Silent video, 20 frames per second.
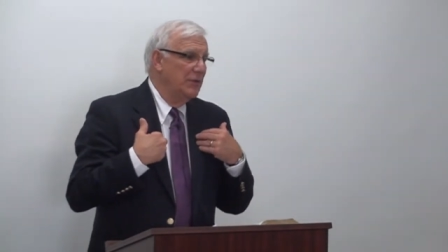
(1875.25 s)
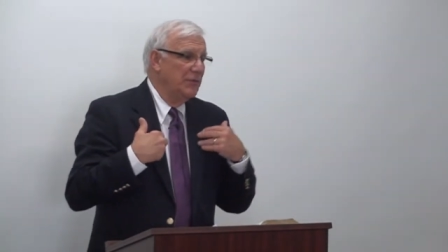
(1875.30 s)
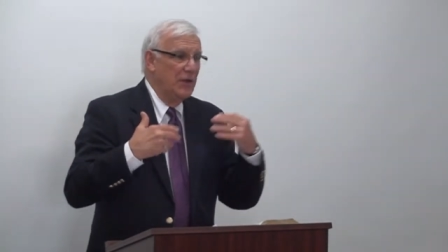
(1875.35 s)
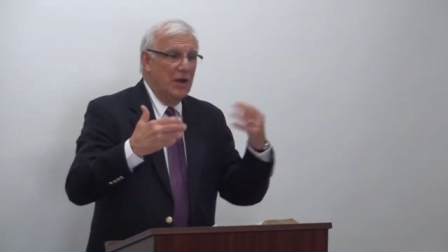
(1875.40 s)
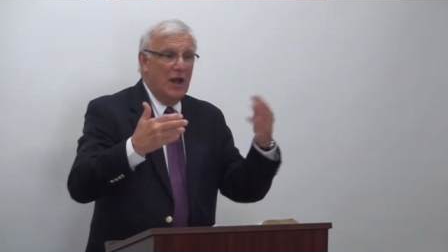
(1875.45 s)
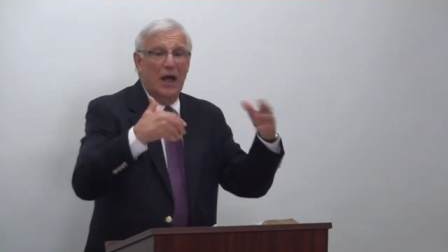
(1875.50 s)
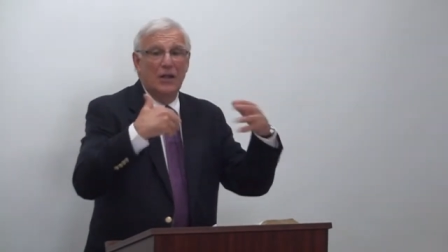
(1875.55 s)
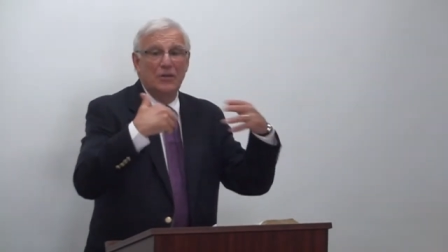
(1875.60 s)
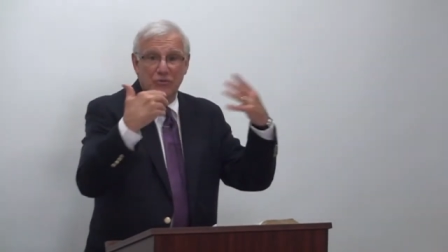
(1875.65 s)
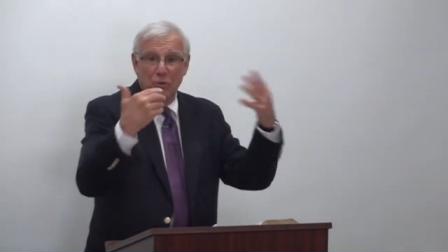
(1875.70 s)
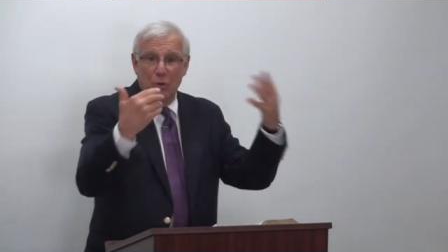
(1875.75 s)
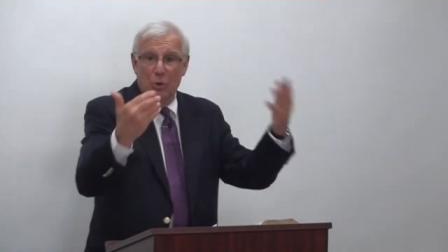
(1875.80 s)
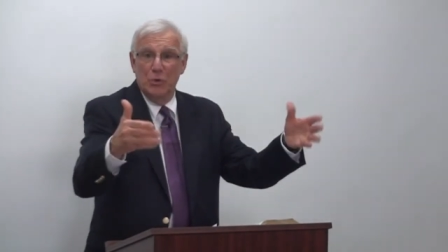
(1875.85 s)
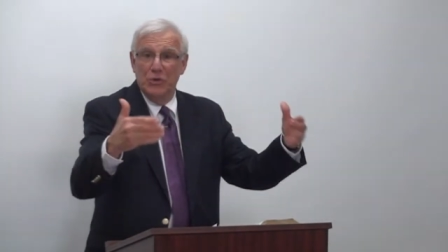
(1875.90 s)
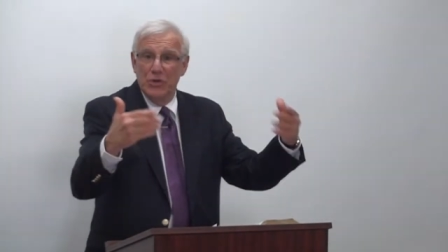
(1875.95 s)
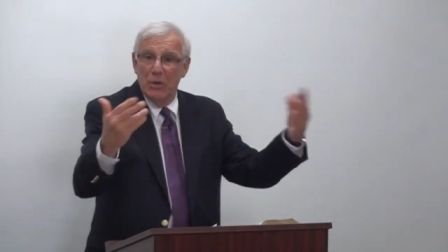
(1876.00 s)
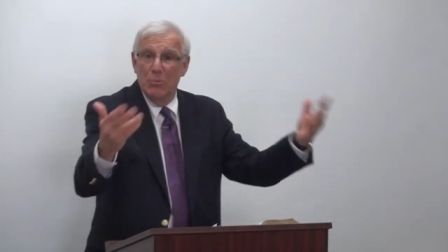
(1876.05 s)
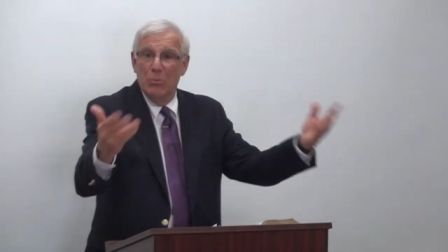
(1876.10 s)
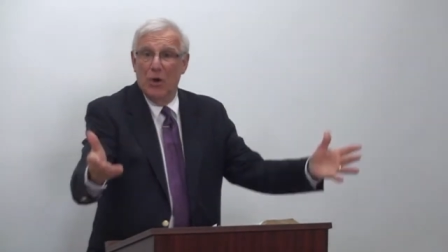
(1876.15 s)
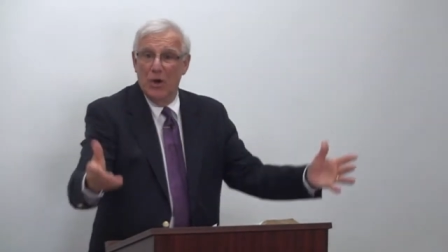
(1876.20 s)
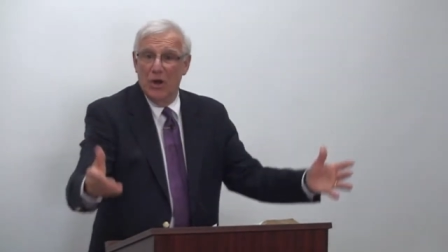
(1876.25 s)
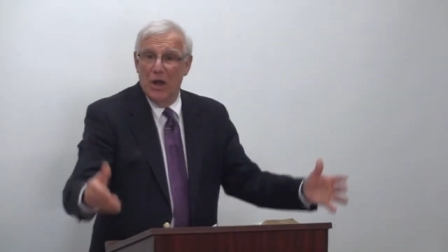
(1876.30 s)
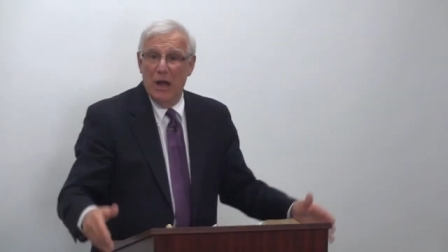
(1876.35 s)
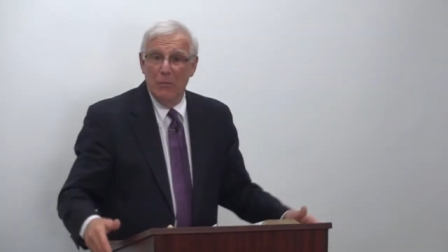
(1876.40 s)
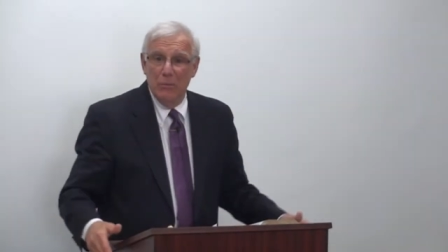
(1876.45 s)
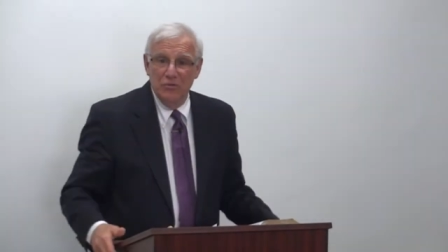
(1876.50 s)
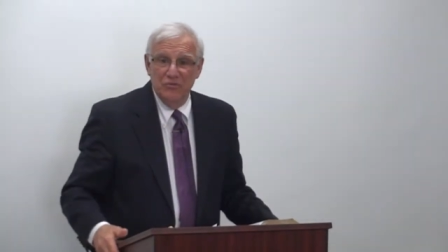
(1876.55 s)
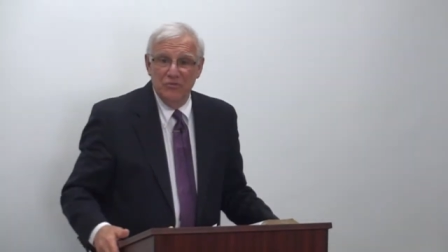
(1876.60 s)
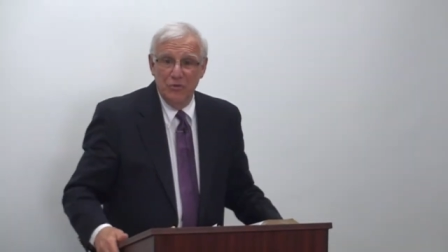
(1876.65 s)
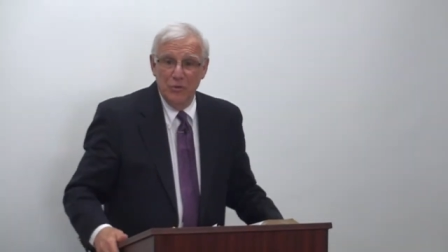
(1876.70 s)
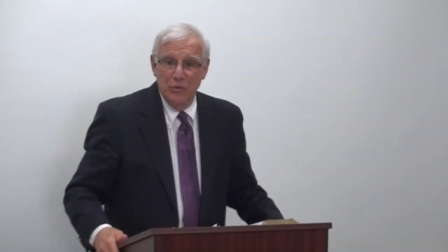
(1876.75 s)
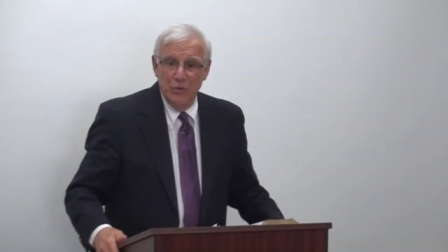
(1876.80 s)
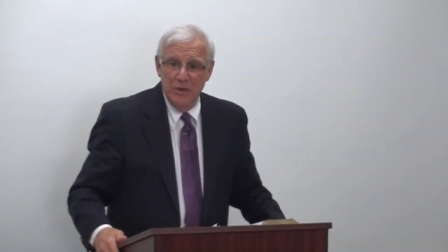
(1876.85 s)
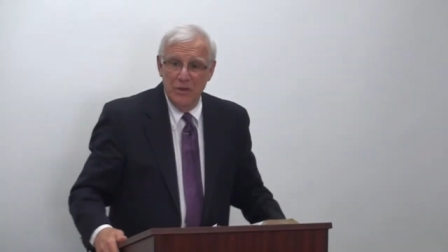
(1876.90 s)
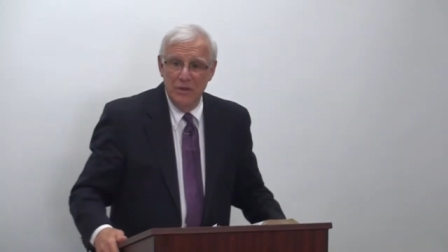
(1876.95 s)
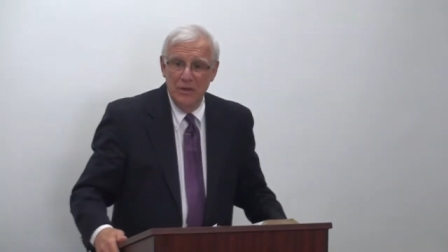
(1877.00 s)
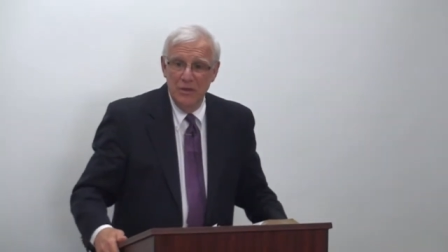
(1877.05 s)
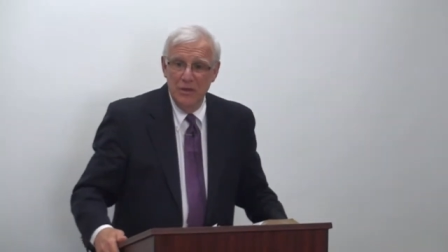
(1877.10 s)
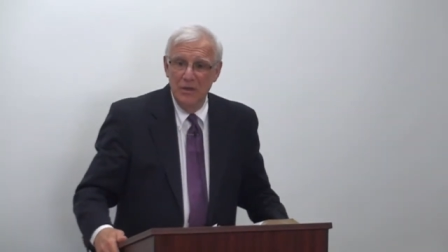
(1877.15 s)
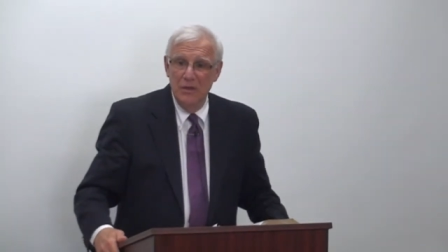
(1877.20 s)
and then I told him what I was
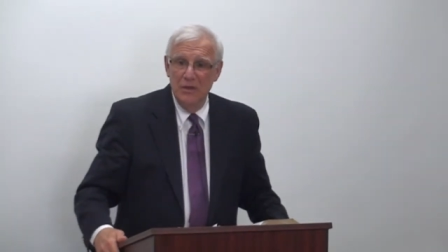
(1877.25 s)
doing,